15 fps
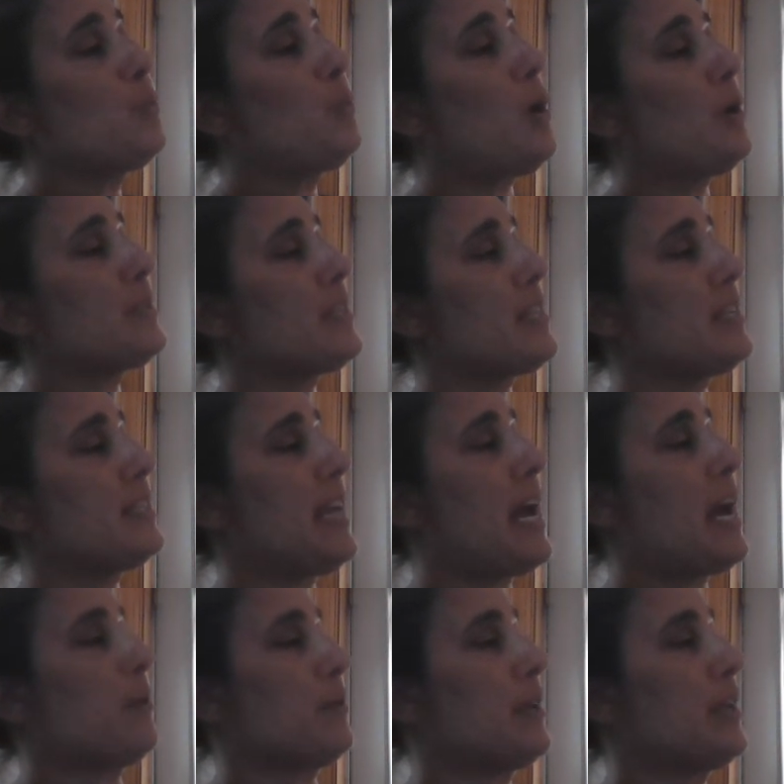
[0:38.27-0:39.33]
the walls of the
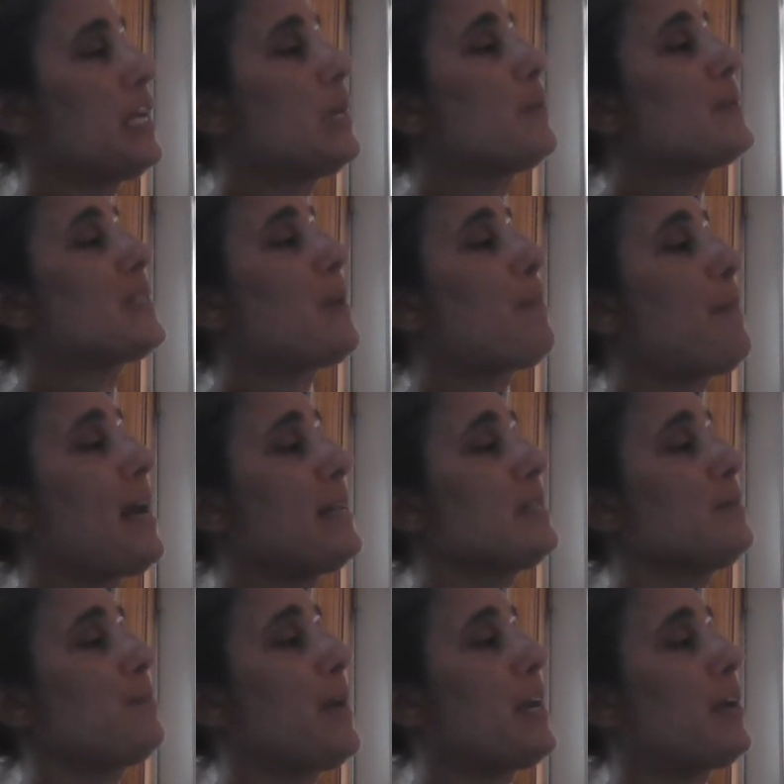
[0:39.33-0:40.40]
town. He was the
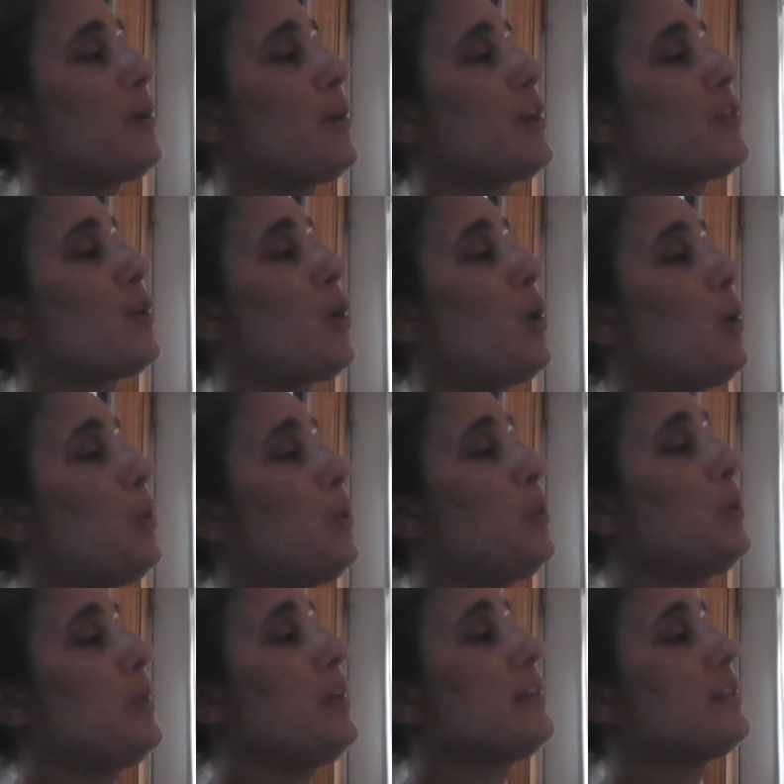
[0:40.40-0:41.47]
best baker in the
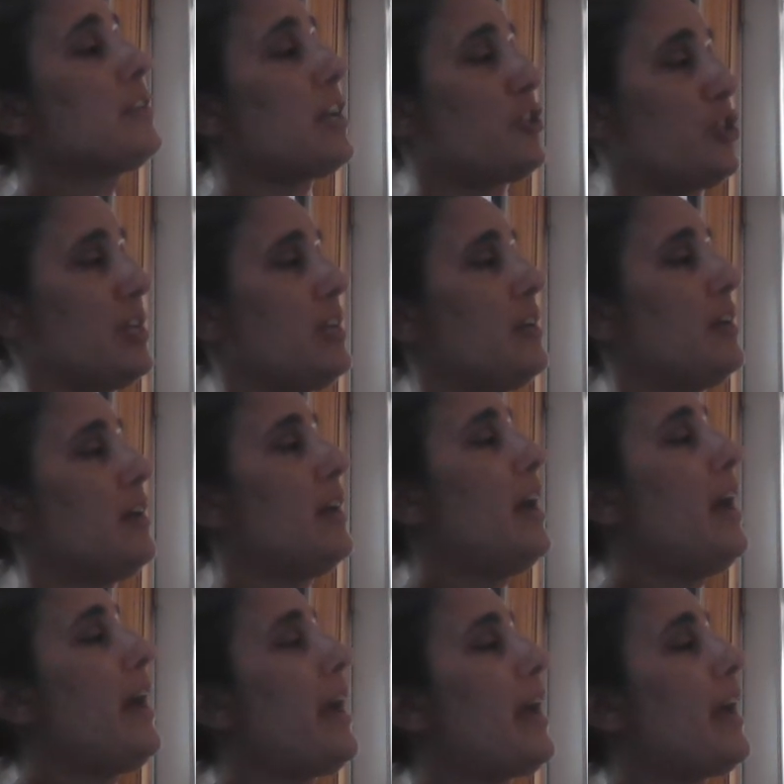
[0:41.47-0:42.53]
whole duchy.
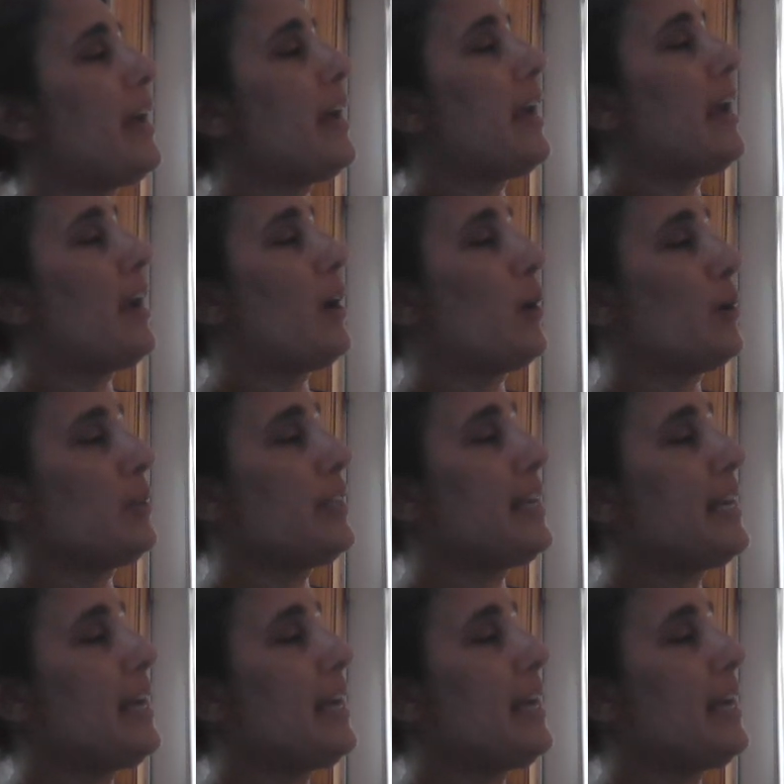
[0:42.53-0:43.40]
Early